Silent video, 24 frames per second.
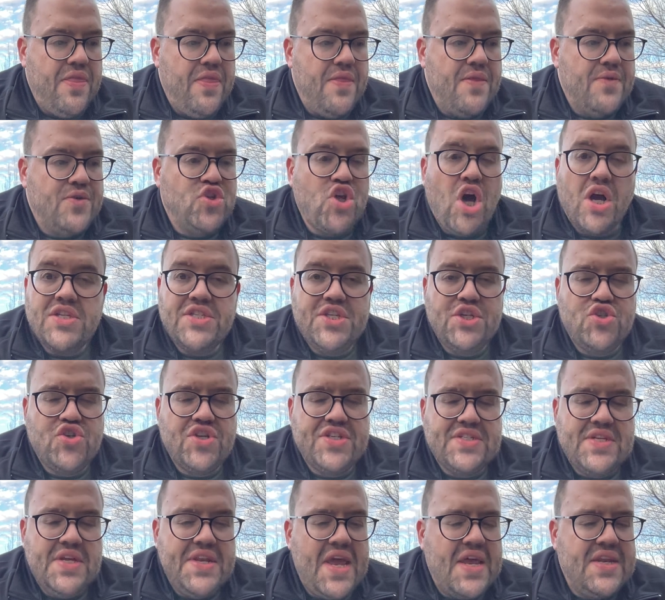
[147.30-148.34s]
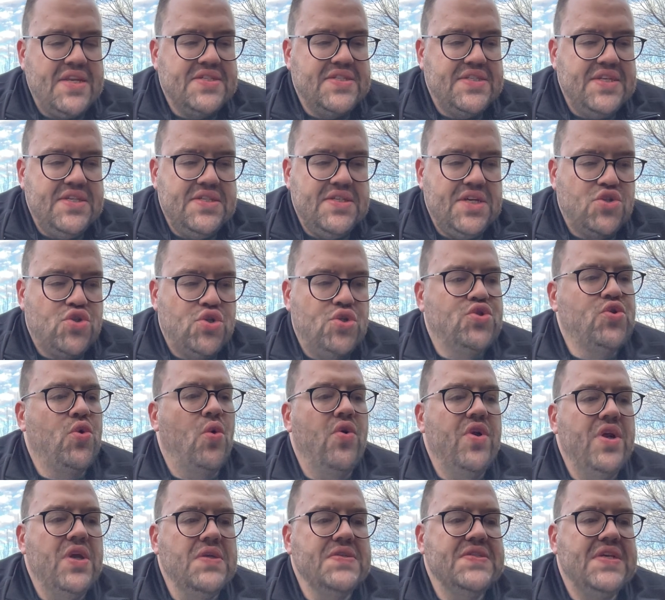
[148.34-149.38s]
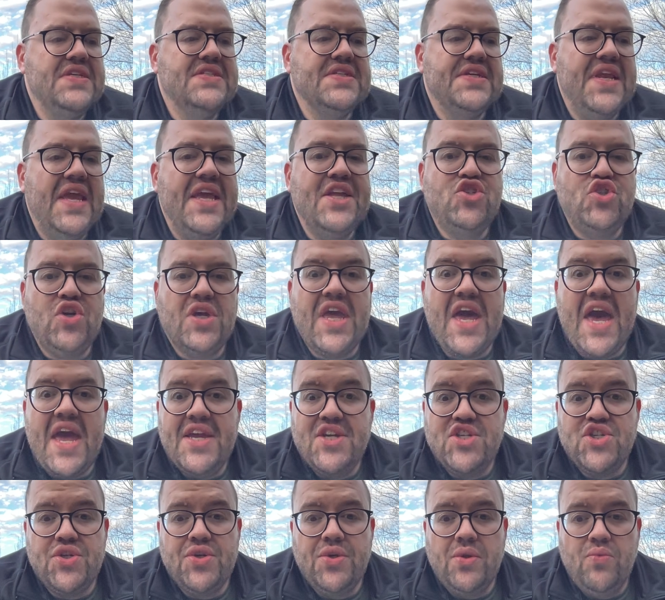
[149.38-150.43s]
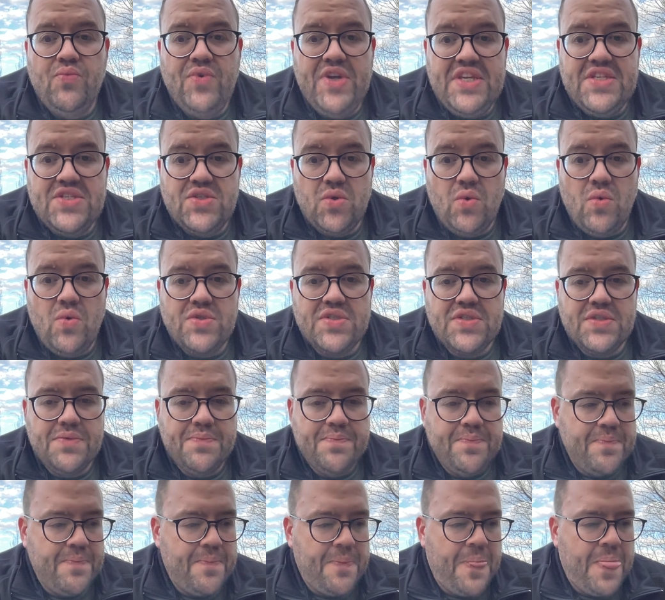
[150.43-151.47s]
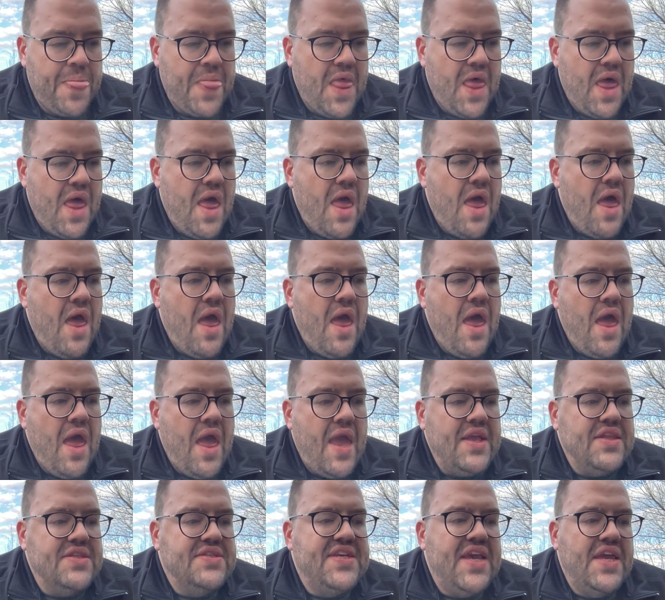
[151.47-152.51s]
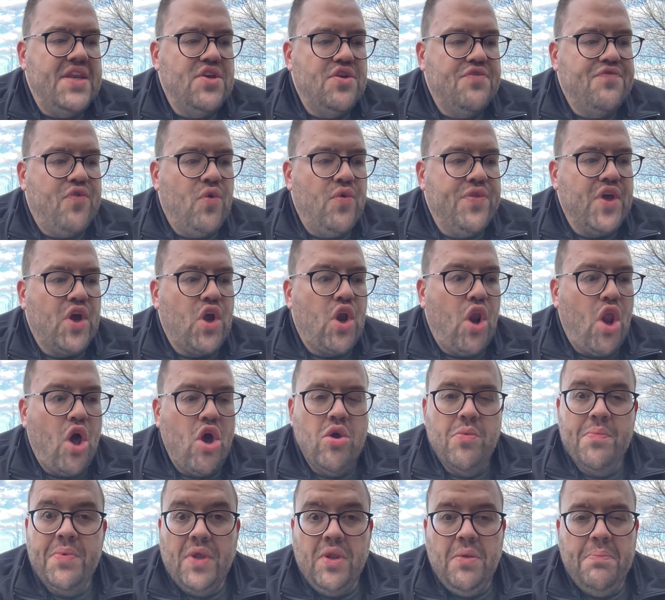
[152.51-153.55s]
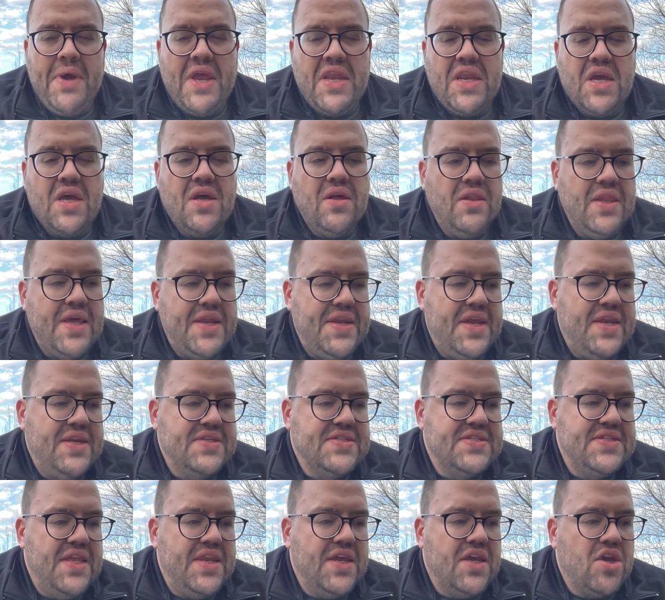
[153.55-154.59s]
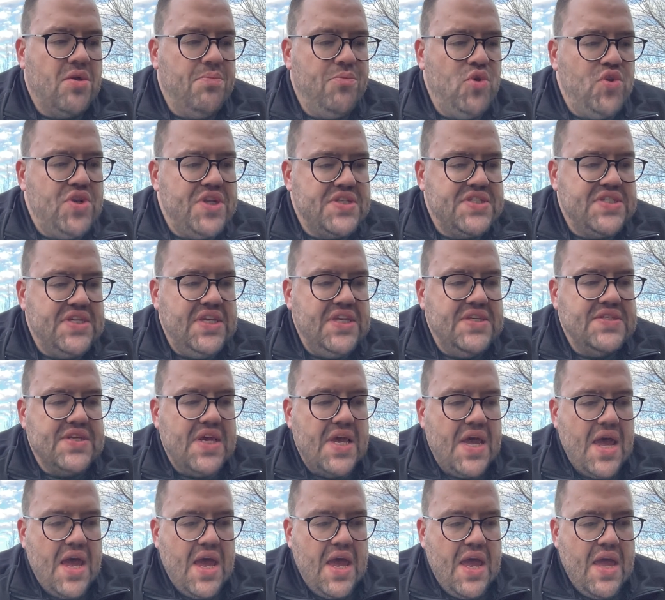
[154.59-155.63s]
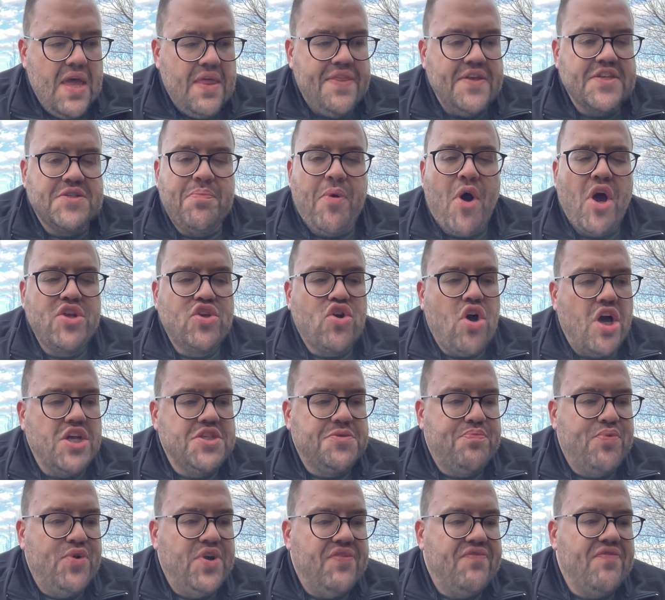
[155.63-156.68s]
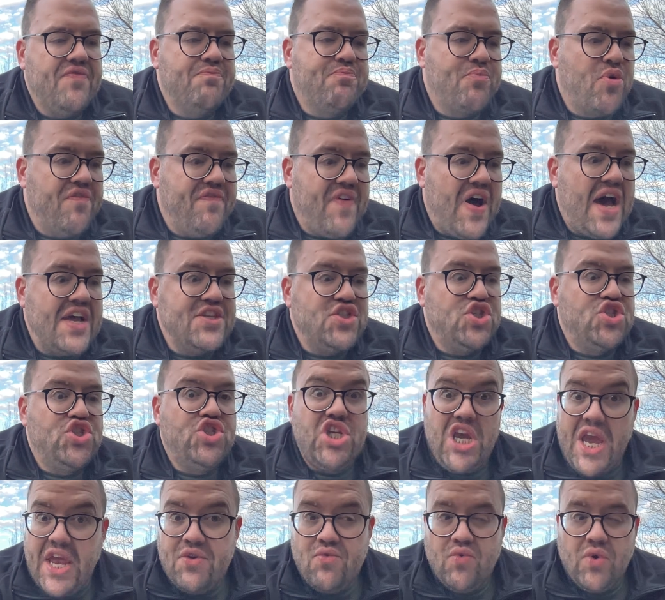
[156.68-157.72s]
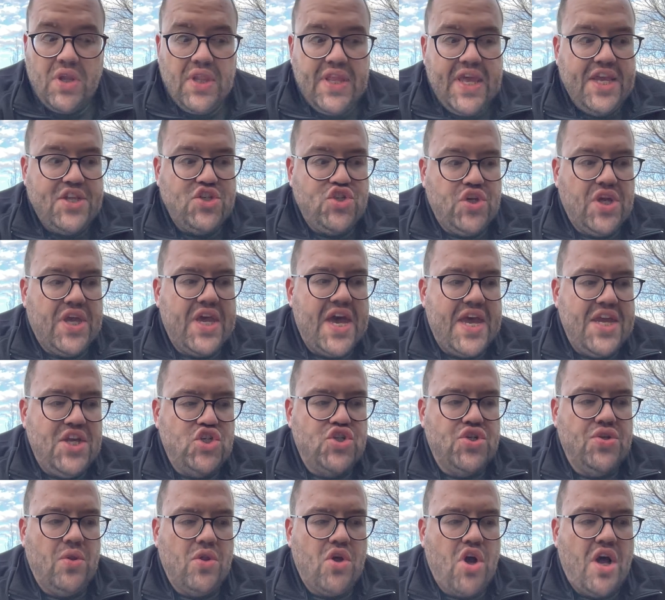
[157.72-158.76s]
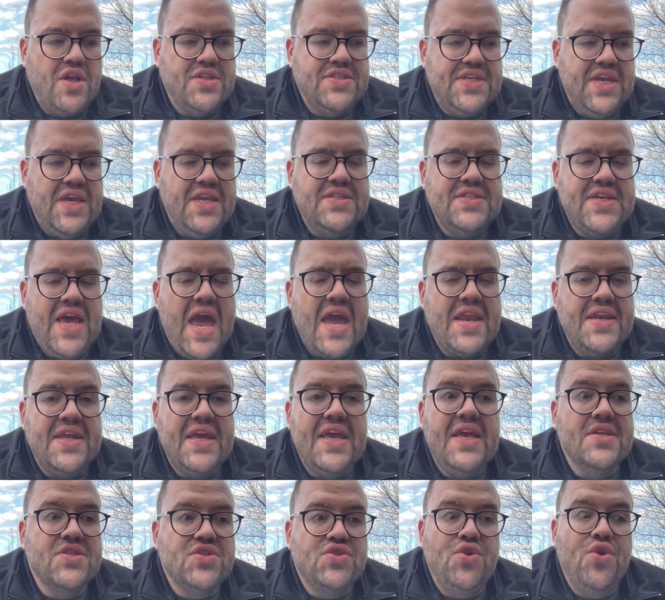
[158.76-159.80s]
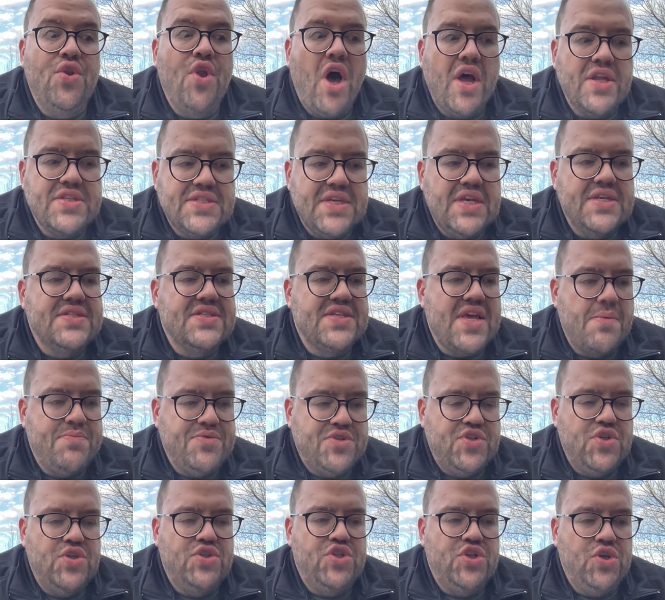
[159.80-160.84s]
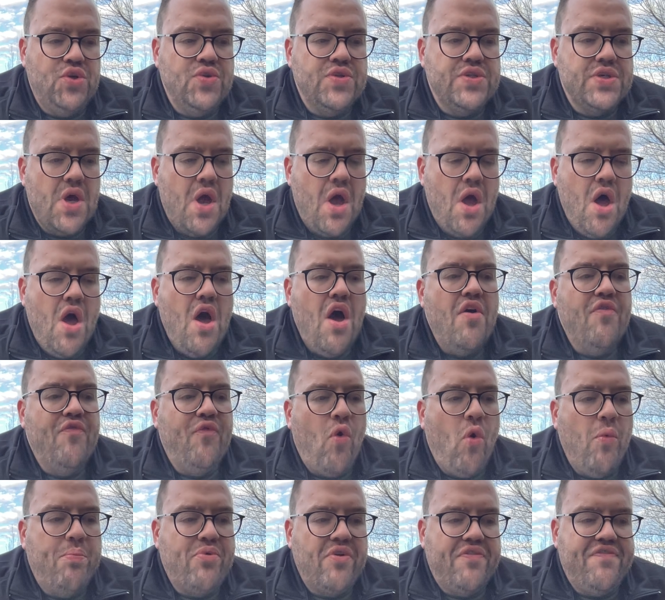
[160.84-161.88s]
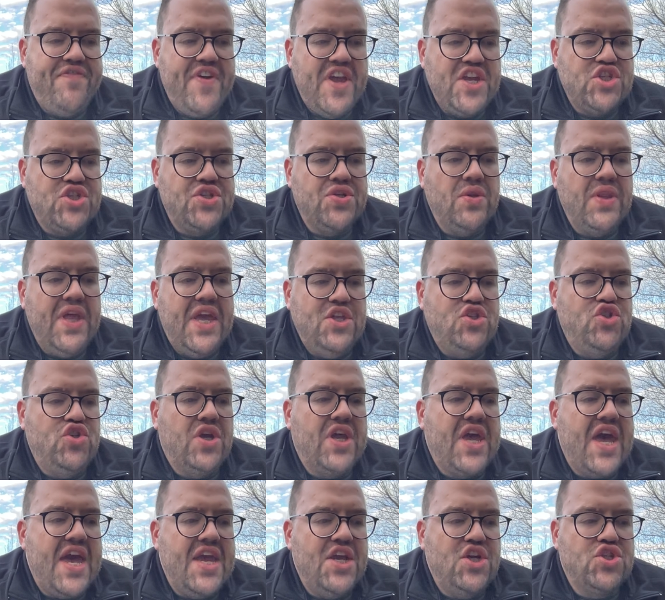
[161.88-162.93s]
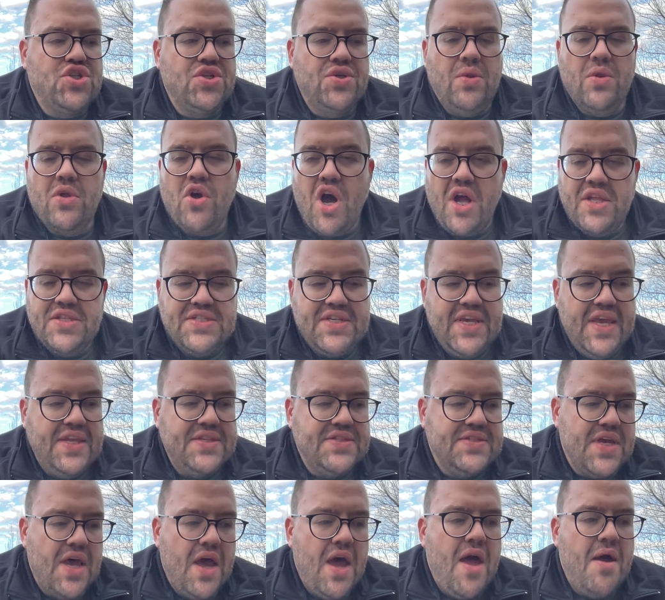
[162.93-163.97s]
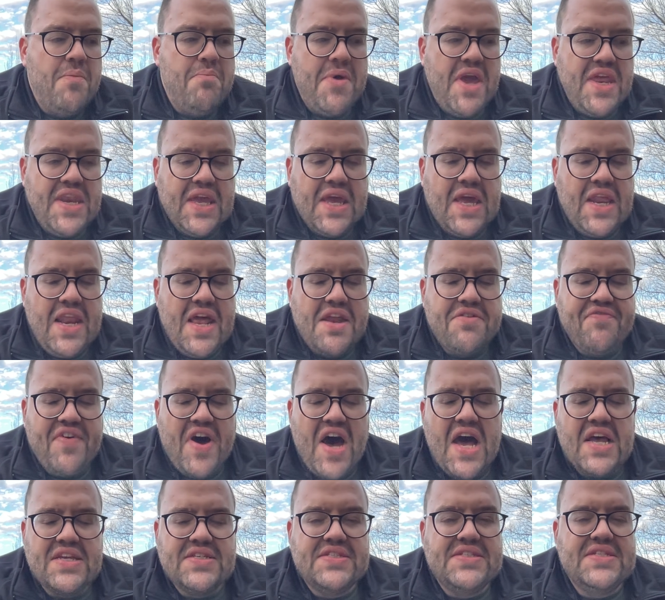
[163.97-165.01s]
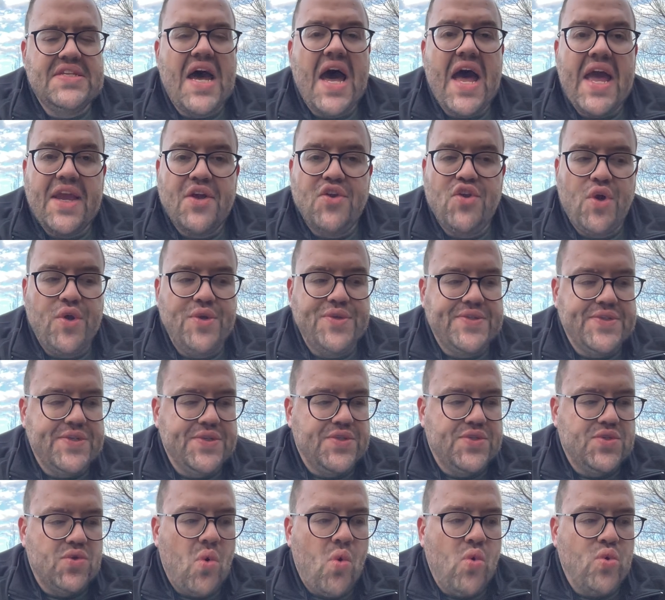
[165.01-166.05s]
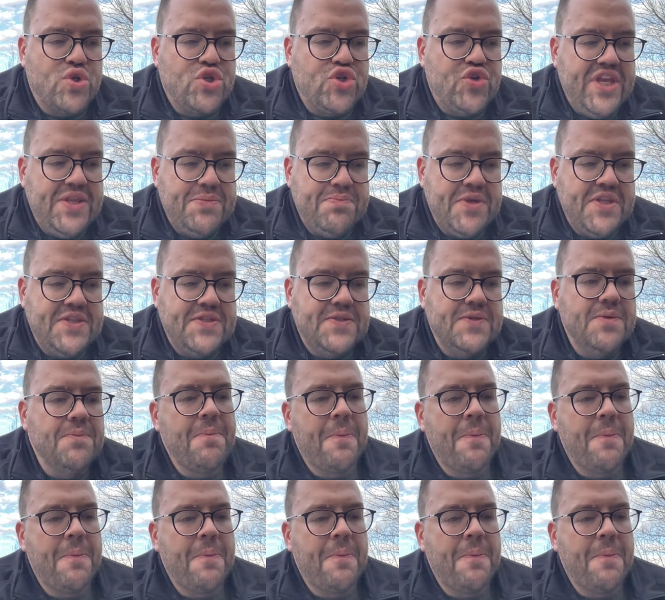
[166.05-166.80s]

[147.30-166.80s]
Dr. Tristan Anaesthesia Tutorials is an educational resource intended for the global medical and anesthetic communities. This podcast provides general educational content and is not a substitute for professional educational content, medical advice, diagnosis, or treatment.